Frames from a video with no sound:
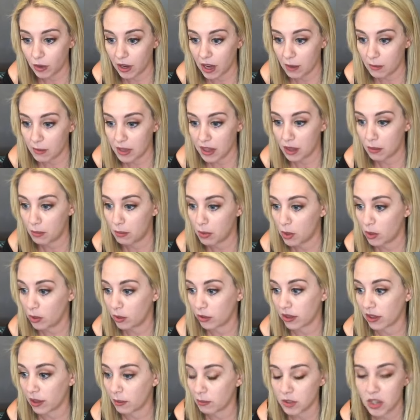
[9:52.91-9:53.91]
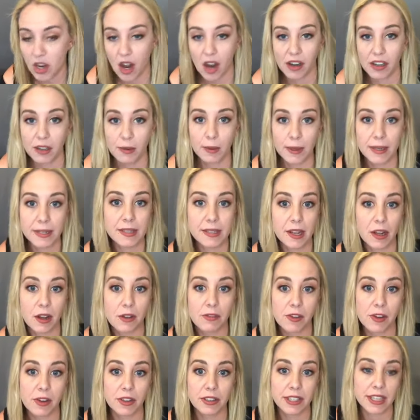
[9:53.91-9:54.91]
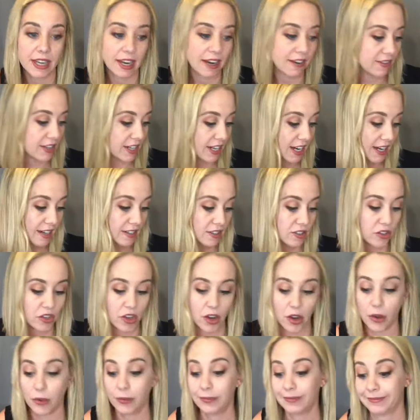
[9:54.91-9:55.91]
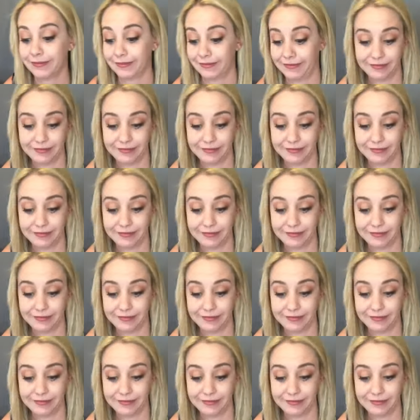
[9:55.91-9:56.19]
When I'm in the booth, I'm talking to myself all day, every day, so